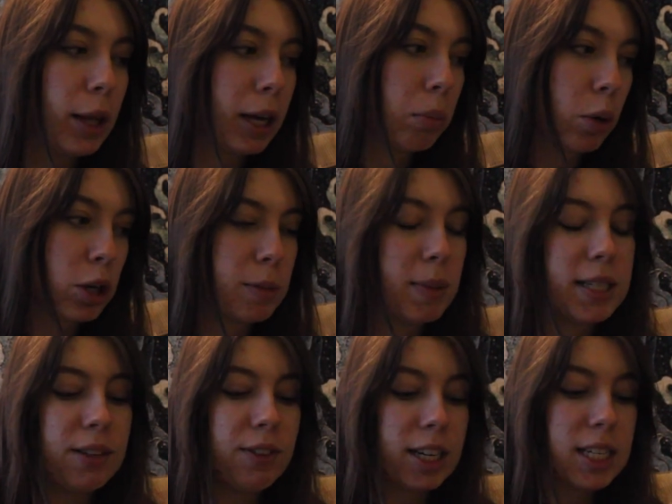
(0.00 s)
like more
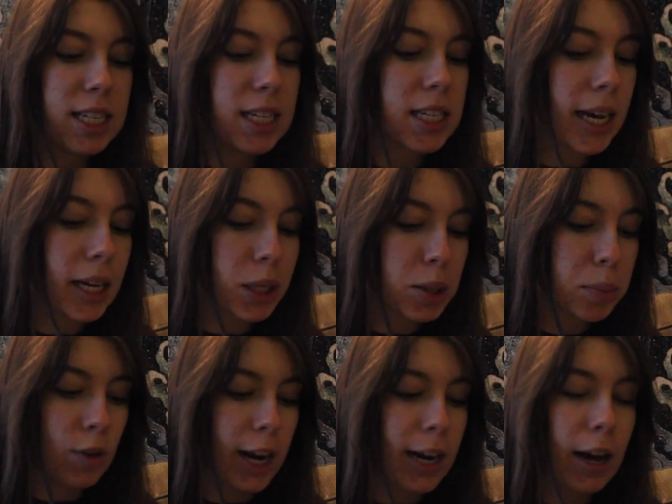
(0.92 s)
specific
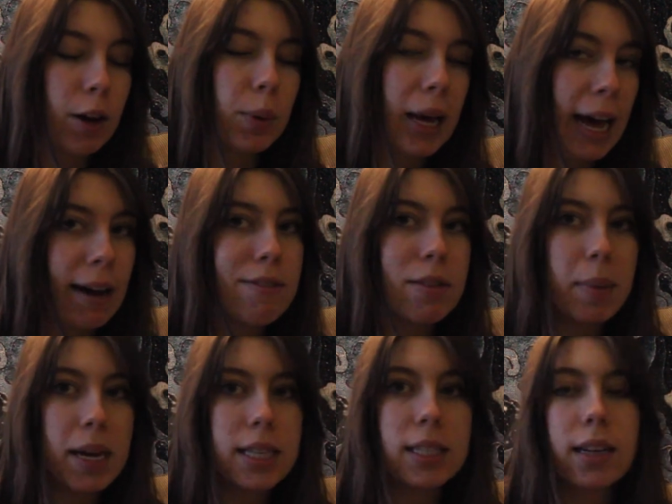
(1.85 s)
details. Right now we have the
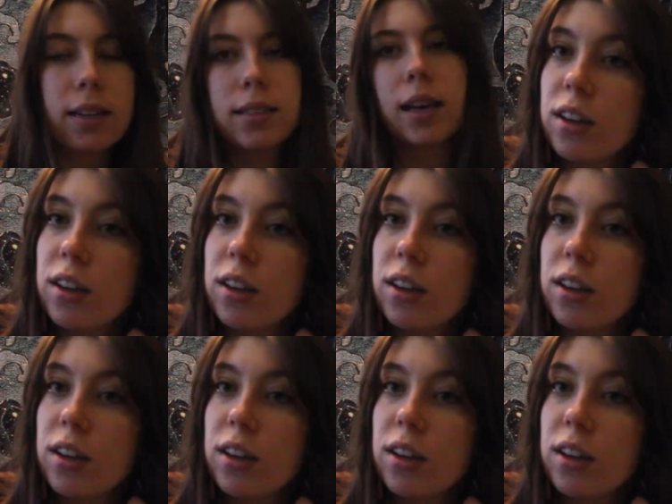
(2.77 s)
basics.